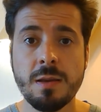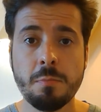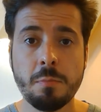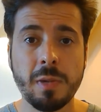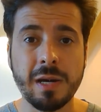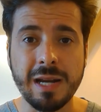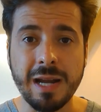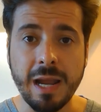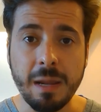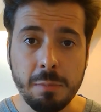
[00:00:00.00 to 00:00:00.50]

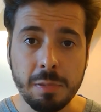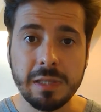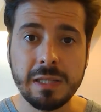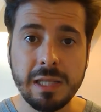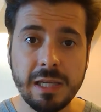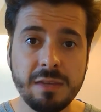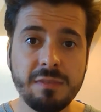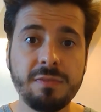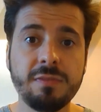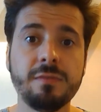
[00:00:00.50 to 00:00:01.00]
but I
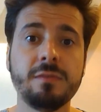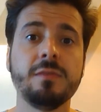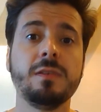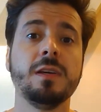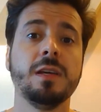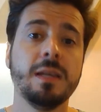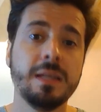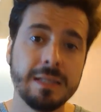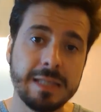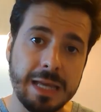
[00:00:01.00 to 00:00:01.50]
believe
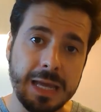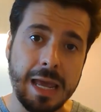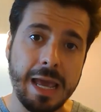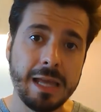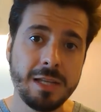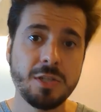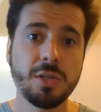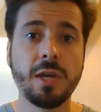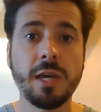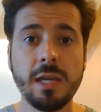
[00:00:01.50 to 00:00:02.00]
that
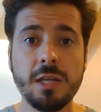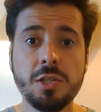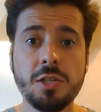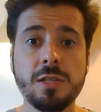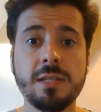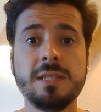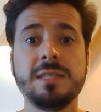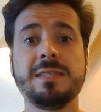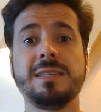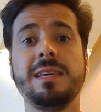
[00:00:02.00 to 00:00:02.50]

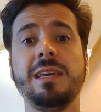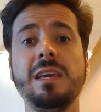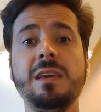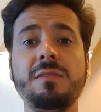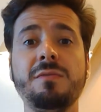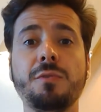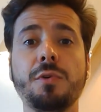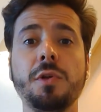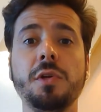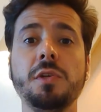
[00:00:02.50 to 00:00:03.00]
education is key
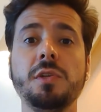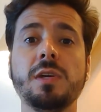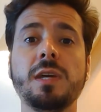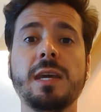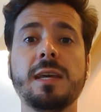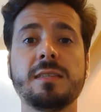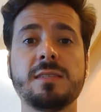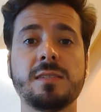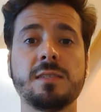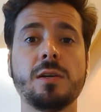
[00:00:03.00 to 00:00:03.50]
for you to
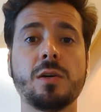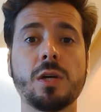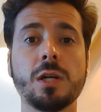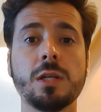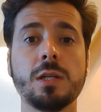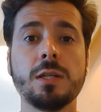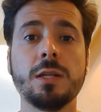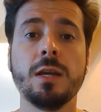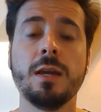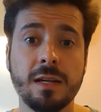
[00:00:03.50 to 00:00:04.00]
get
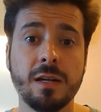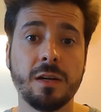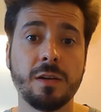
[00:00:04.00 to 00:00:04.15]
started.